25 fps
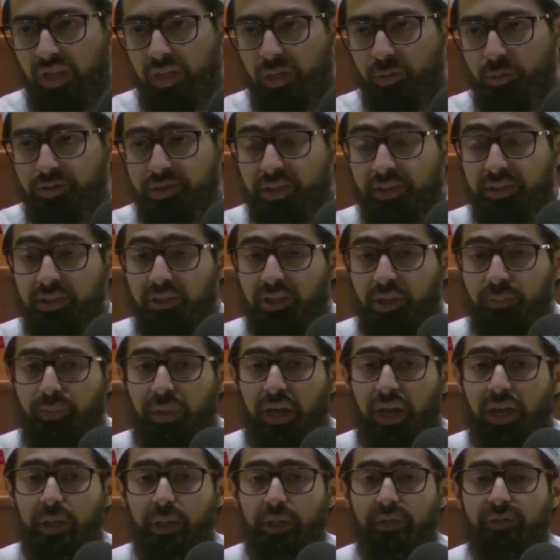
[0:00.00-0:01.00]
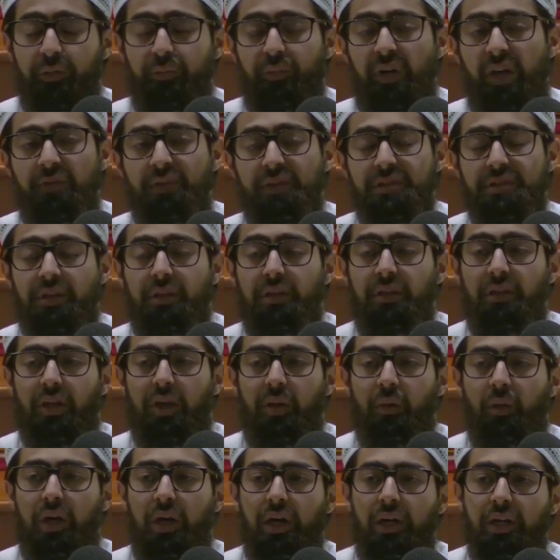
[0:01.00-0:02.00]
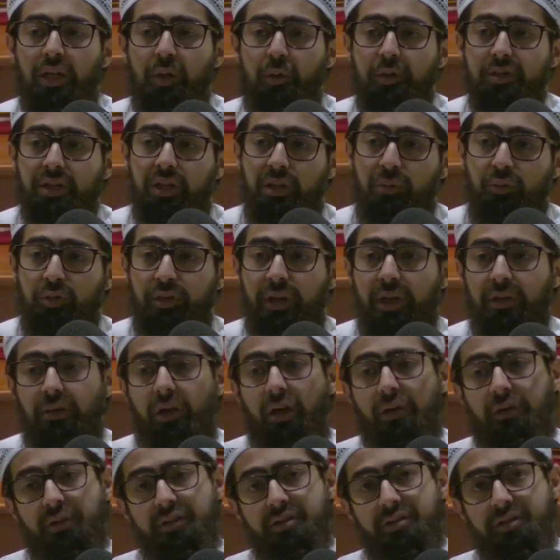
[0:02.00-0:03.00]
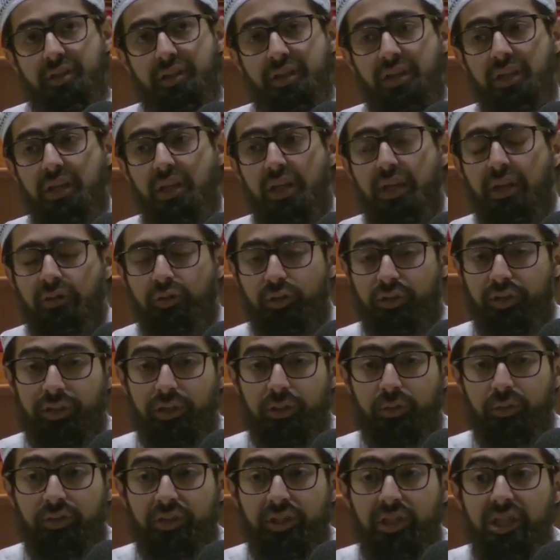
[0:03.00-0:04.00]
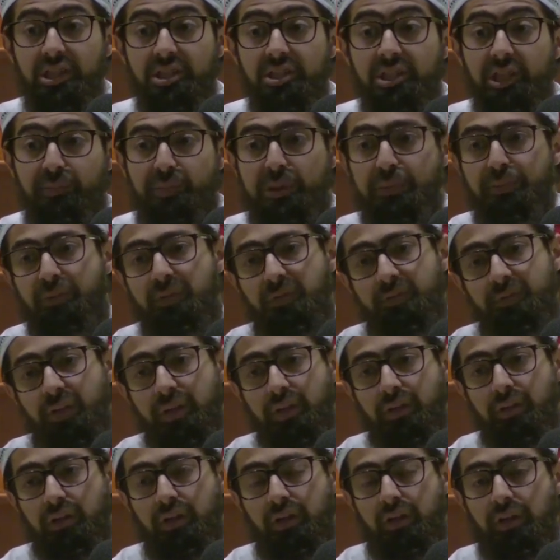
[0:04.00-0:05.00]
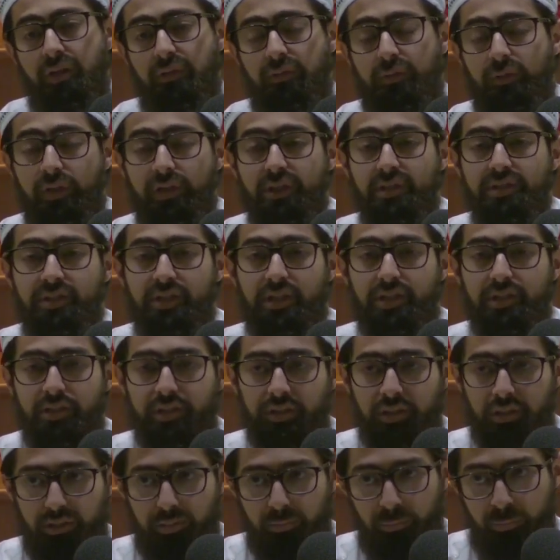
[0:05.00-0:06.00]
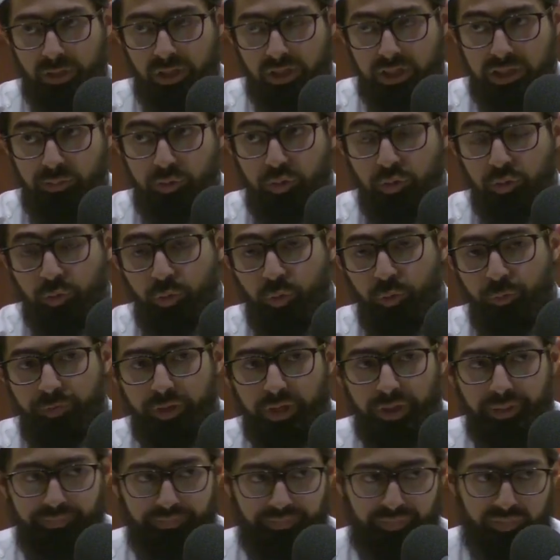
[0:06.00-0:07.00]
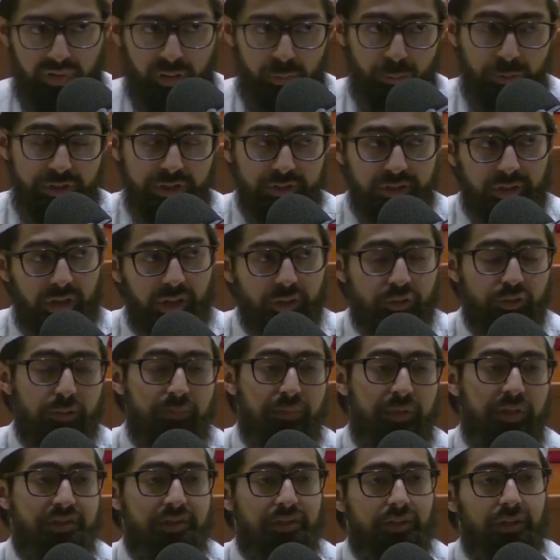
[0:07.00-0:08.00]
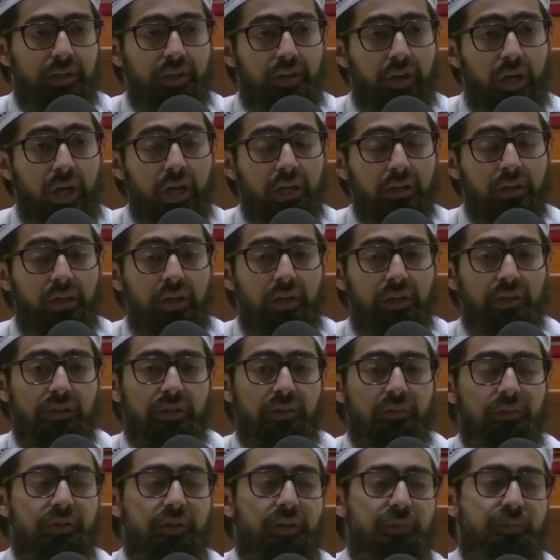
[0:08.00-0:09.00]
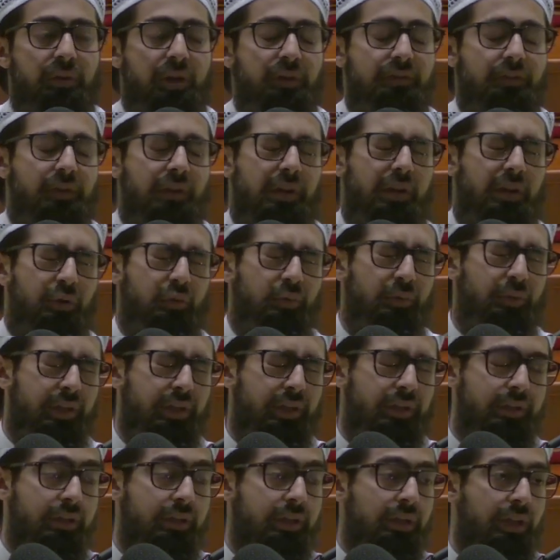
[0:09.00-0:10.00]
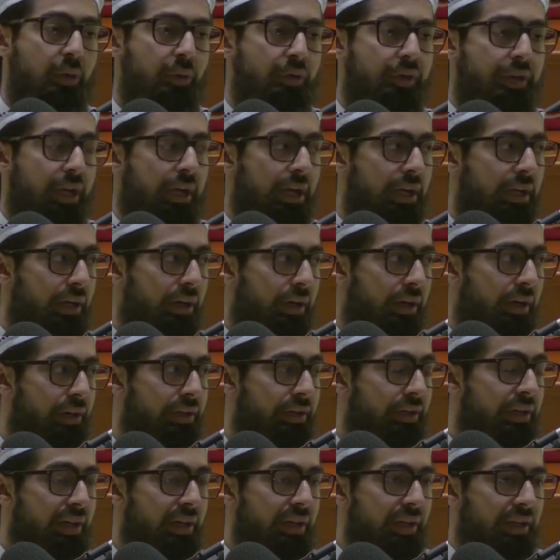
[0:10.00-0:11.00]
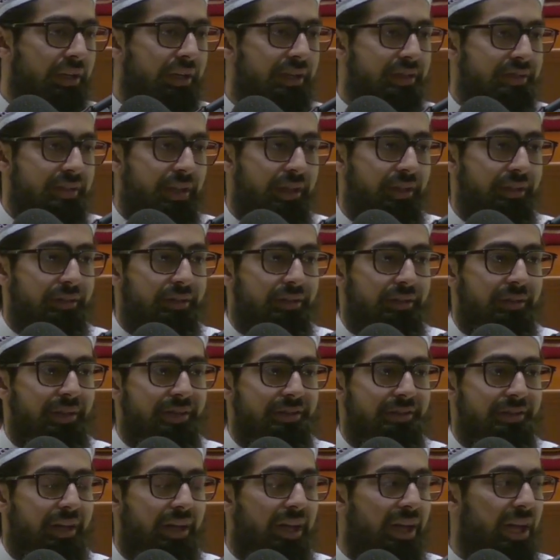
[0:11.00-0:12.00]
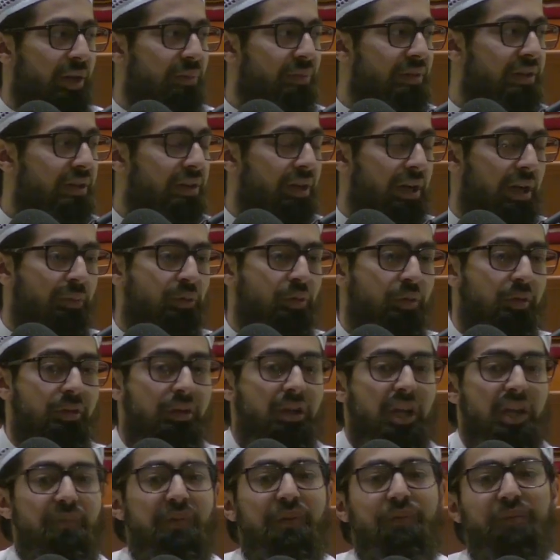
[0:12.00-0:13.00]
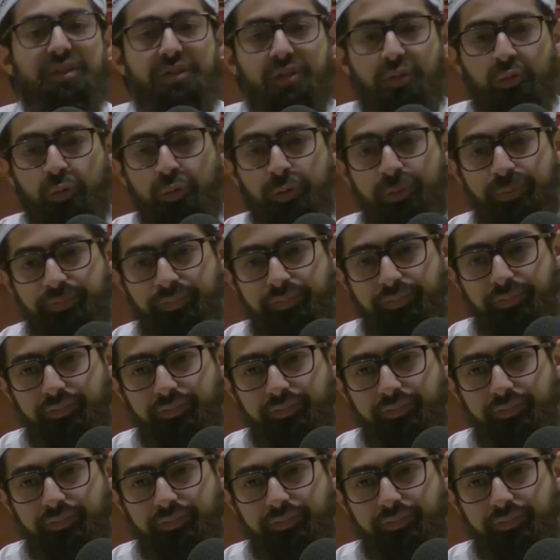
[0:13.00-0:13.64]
he would send a companion of the Prophet sallallahu alaihi wasallam to that conquered city so that they could teach the people fiqh. For instance, when it came to Kufa, which is also a place in Iraq, the Prophet Umar radiallahu ta'ala an, he sent the Sahabi Abdullah ibn Mas'ud.